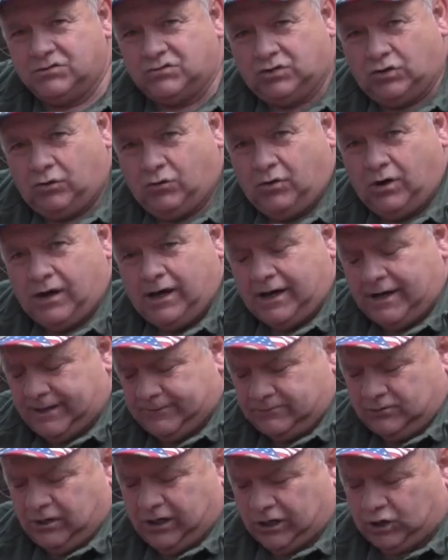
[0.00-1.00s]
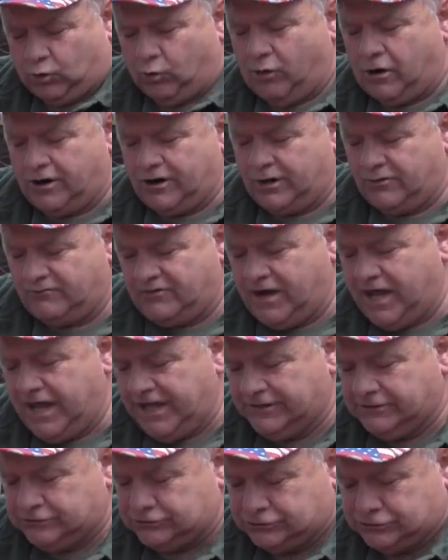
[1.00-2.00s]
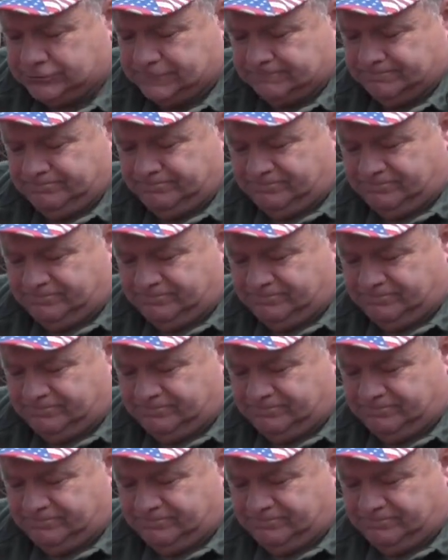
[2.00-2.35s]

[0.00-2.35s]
to uh, a quarter of an inch.